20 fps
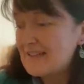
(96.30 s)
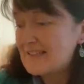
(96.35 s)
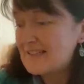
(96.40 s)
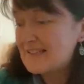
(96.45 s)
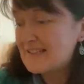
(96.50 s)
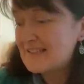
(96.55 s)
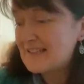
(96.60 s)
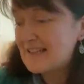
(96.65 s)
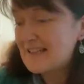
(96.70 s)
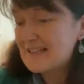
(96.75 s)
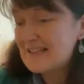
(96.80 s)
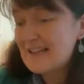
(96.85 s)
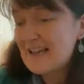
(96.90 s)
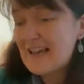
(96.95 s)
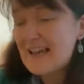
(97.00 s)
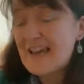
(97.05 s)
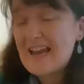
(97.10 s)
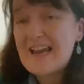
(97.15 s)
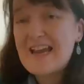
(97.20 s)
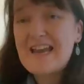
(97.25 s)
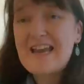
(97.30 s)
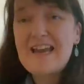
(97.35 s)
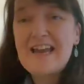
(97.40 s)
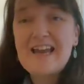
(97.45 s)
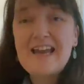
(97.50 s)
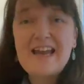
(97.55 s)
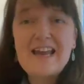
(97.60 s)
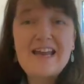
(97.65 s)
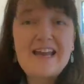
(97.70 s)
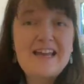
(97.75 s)
Today
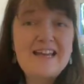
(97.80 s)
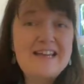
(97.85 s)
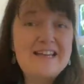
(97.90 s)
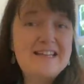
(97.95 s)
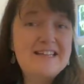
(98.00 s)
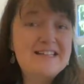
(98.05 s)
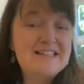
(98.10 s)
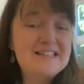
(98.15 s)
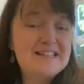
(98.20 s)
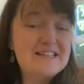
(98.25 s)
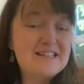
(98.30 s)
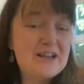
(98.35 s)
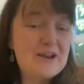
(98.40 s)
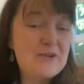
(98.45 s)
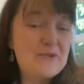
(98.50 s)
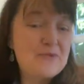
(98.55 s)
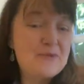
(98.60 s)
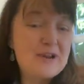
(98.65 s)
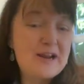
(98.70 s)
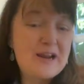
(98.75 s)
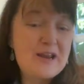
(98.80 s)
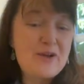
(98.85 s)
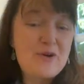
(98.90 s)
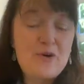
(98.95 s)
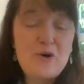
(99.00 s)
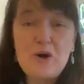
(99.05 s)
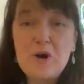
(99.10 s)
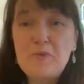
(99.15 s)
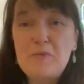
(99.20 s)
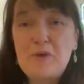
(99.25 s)
is really
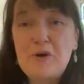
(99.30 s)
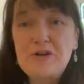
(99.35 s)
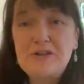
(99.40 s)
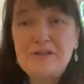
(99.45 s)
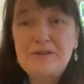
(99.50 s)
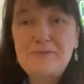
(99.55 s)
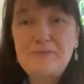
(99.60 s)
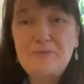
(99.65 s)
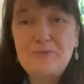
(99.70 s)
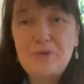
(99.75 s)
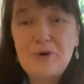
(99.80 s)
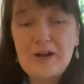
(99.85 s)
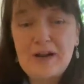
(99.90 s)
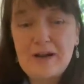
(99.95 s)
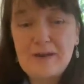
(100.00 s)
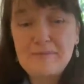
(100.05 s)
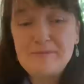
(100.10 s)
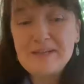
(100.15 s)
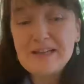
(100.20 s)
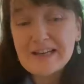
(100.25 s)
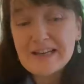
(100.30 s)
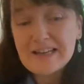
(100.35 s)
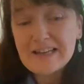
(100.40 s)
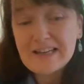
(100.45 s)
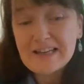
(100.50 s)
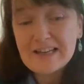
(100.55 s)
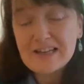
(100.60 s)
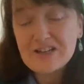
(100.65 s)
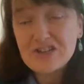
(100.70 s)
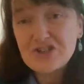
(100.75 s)
all about what I am knitting
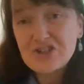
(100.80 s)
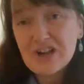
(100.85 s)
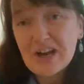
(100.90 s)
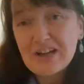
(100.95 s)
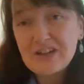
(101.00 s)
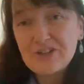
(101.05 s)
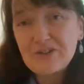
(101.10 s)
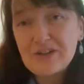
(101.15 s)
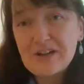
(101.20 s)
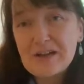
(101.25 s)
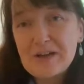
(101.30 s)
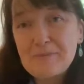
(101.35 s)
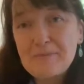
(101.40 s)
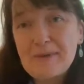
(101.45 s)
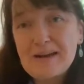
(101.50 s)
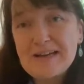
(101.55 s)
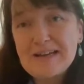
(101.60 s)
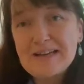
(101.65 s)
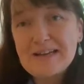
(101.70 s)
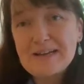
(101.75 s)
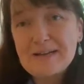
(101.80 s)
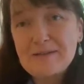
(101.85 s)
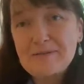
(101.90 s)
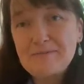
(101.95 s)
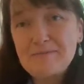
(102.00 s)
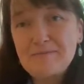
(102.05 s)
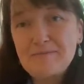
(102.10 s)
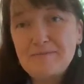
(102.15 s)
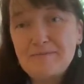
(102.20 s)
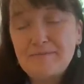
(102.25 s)
in January, my
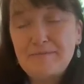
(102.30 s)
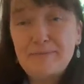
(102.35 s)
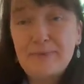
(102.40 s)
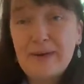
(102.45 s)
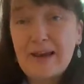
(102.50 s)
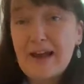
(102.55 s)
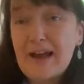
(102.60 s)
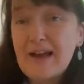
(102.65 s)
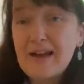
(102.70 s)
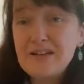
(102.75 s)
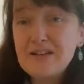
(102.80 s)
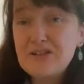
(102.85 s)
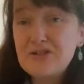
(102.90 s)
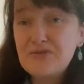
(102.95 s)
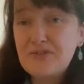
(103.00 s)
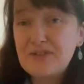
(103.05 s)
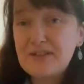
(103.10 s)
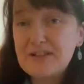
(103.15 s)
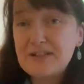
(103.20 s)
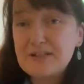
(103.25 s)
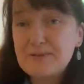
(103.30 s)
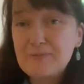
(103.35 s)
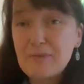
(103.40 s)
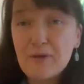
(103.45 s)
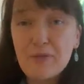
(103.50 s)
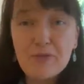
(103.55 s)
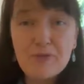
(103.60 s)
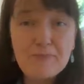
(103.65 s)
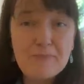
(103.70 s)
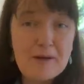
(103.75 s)
knitting plans for this
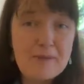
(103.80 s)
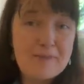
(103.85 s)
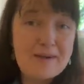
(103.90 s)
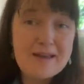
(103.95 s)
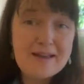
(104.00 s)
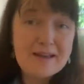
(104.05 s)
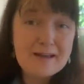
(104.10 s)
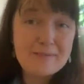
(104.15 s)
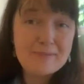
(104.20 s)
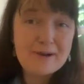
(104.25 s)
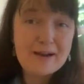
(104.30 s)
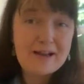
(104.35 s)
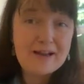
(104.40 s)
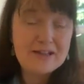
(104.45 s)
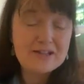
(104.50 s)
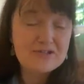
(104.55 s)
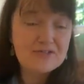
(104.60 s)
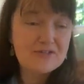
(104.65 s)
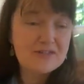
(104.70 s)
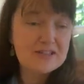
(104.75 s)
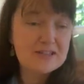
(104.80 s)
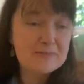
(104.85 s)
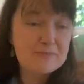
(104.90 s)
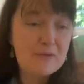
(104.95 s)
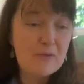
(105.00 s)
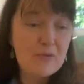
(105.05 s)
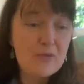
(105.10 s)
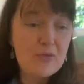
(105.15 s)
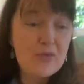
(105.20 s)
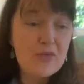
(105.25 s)
month, my making plans for this
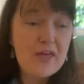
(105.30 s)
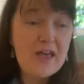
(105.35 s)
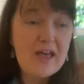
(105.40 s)
month,